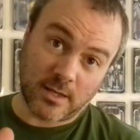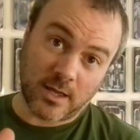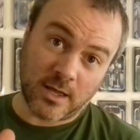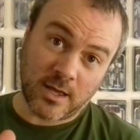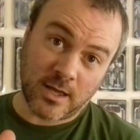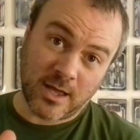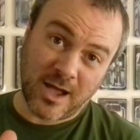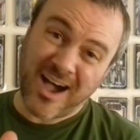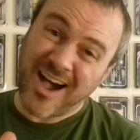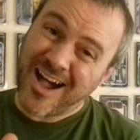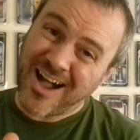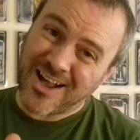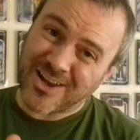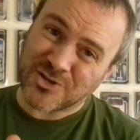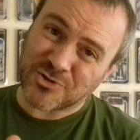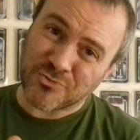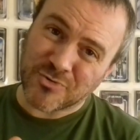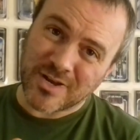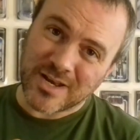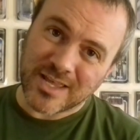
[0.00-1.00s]
uh,
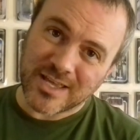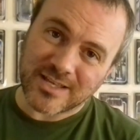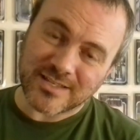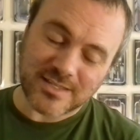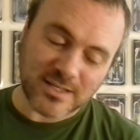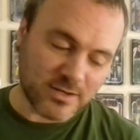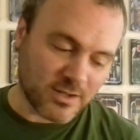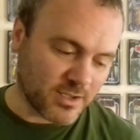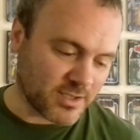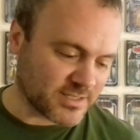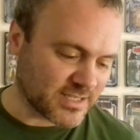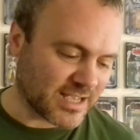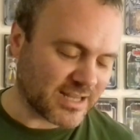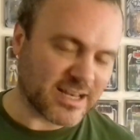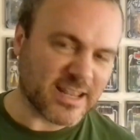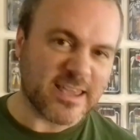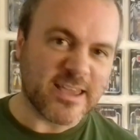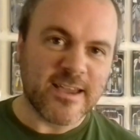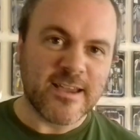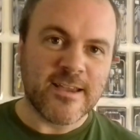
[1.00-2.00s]
harsh really, because they're not
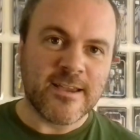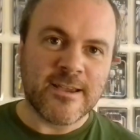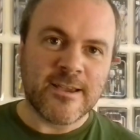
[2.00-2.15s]
exactly